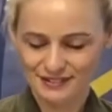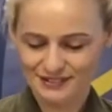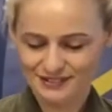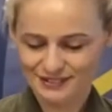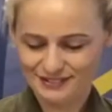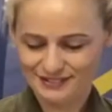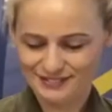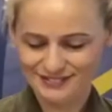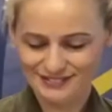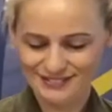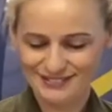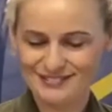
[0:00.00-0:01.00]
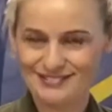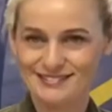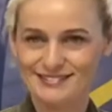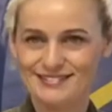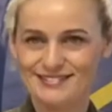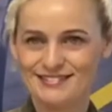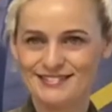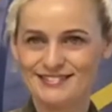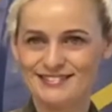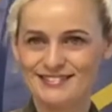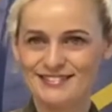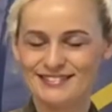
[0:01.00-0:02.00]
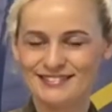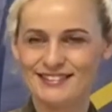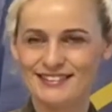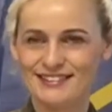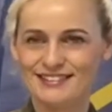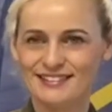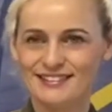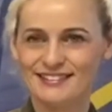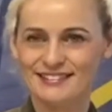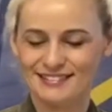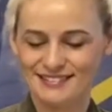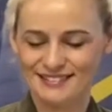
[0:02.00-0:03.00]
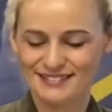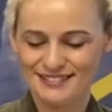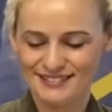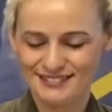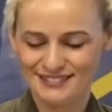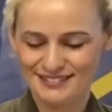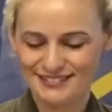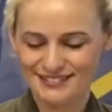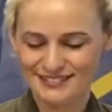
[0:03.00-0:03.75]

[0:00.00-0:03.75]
The person shown says nothing.